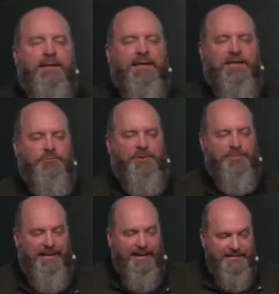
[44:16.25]
as we
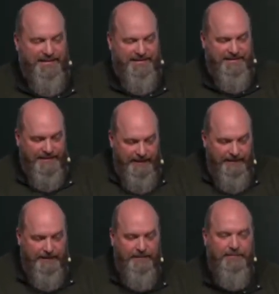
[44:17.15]
begin to seek
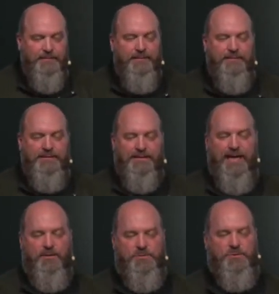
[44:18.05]
your
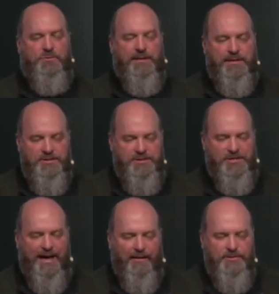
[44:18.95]
counsel and a
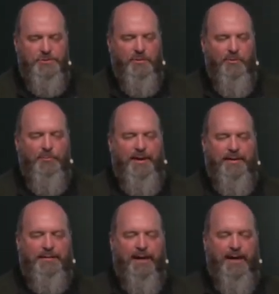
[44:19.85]
desire to obey,
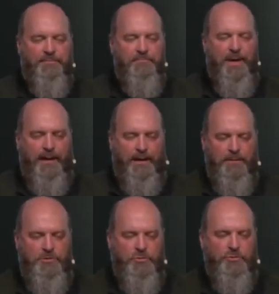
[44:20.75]
God,
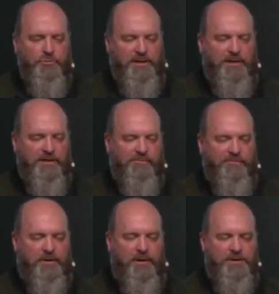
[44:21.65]
may you give
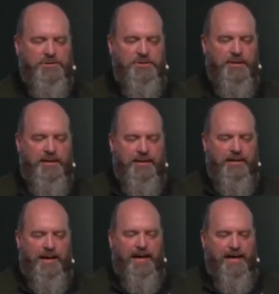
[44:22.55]
us
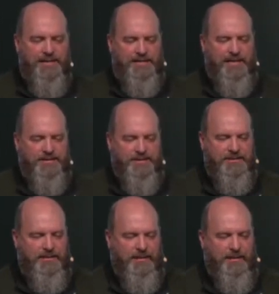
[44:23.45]
eyes that
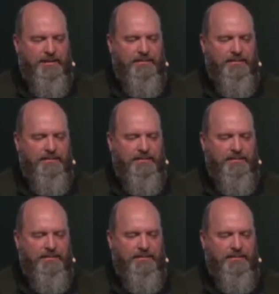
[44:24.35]
see